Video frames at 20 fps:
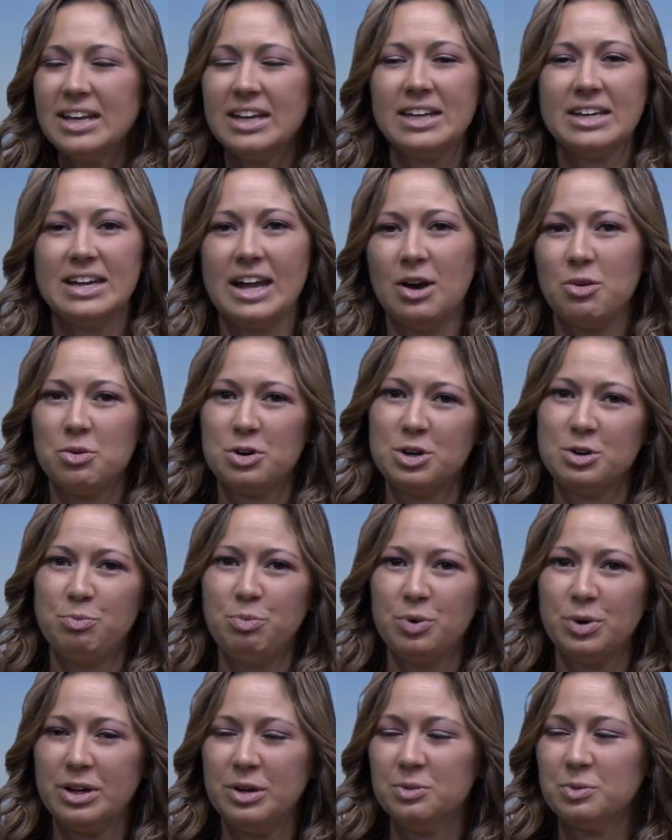And now we're at a
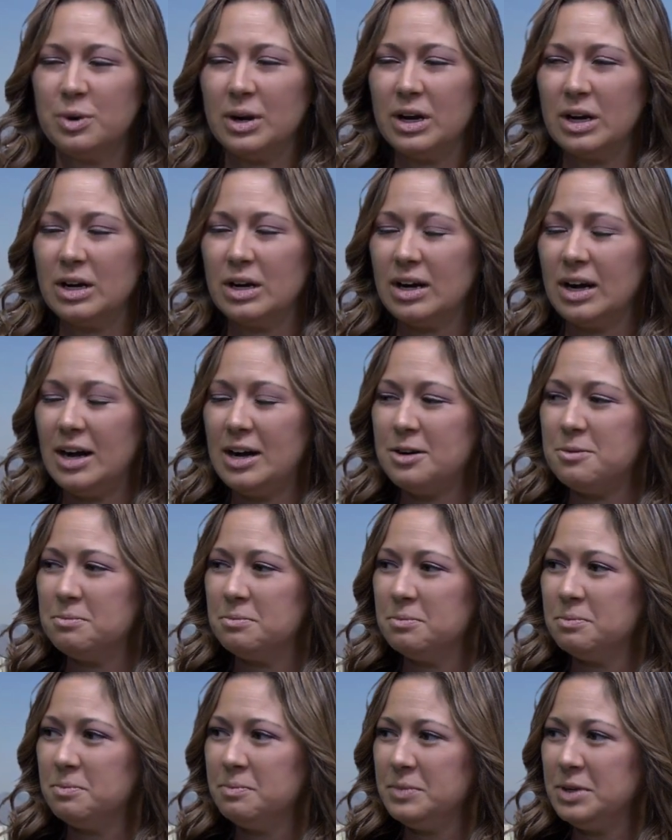point where,
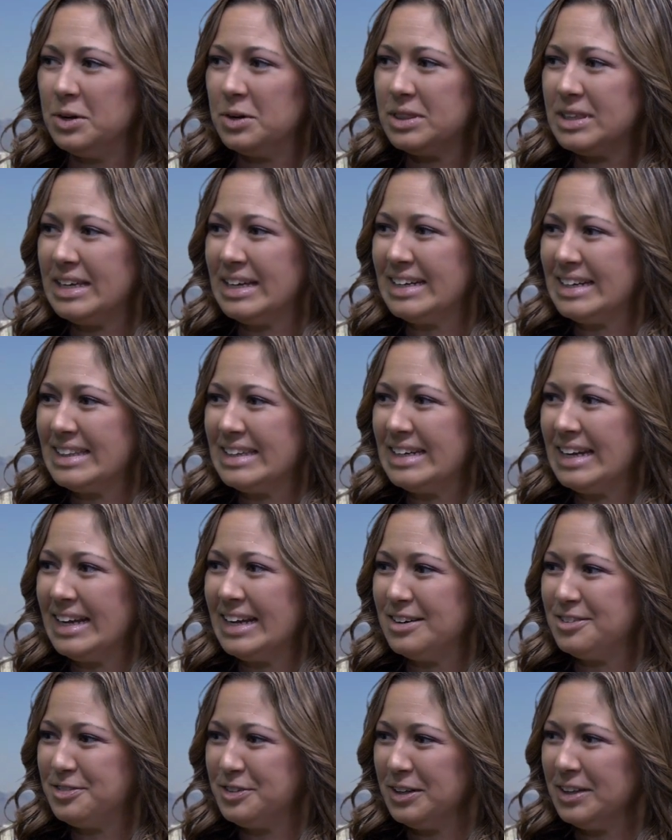you know, at the end of the
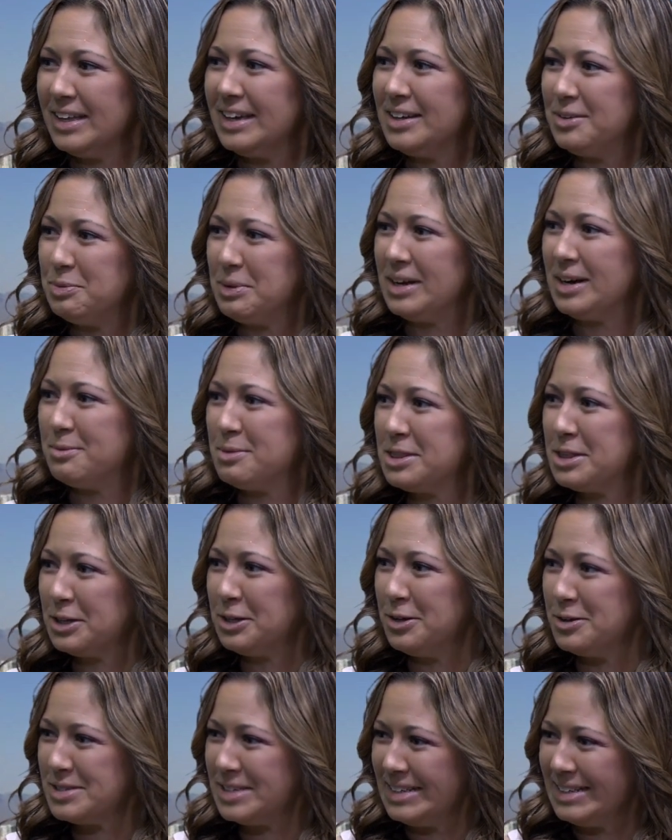day, I feel like we come to the
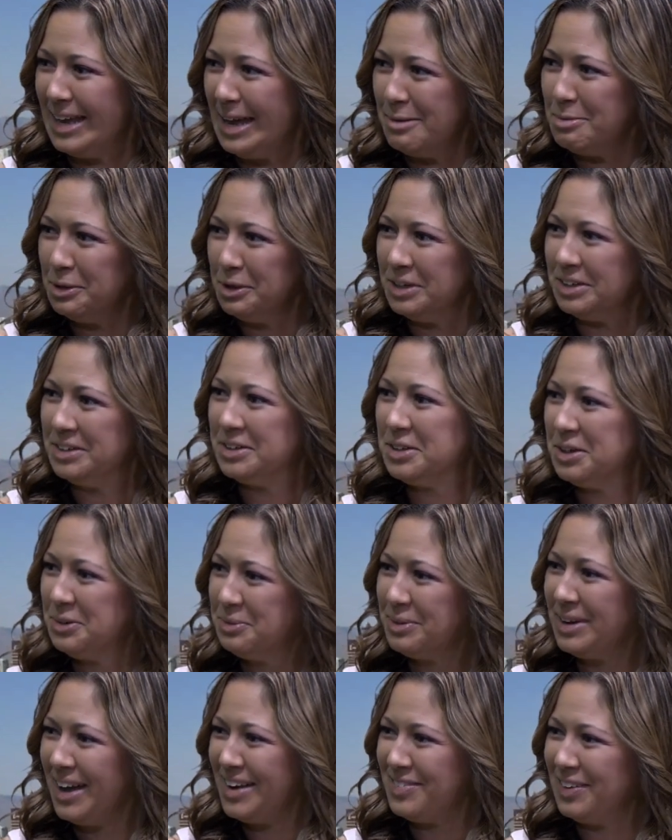closing table and
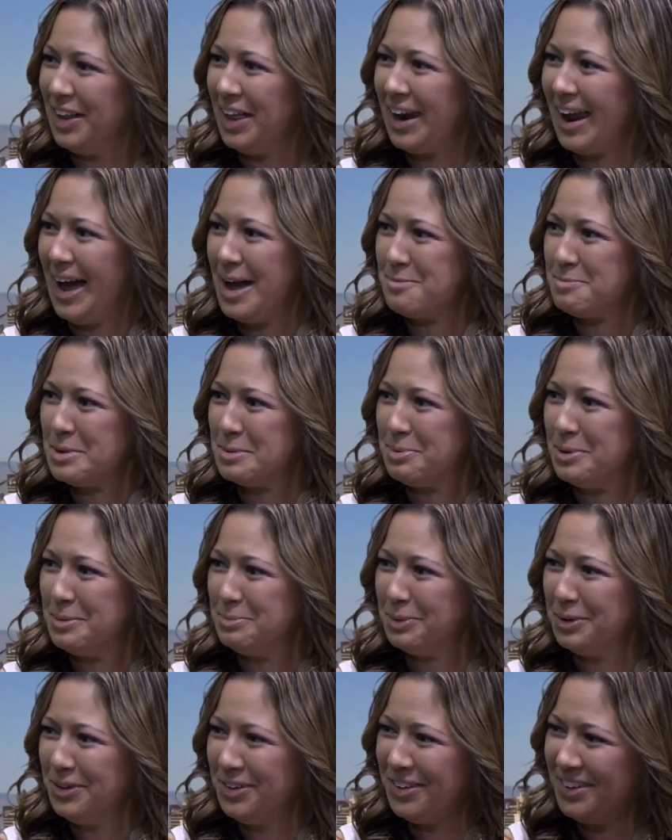we have a lot of happy
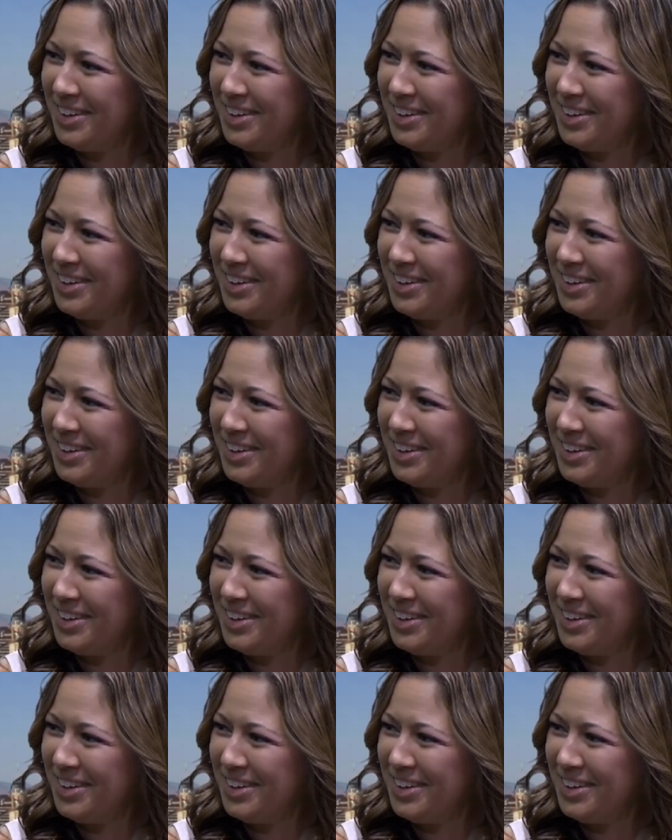people.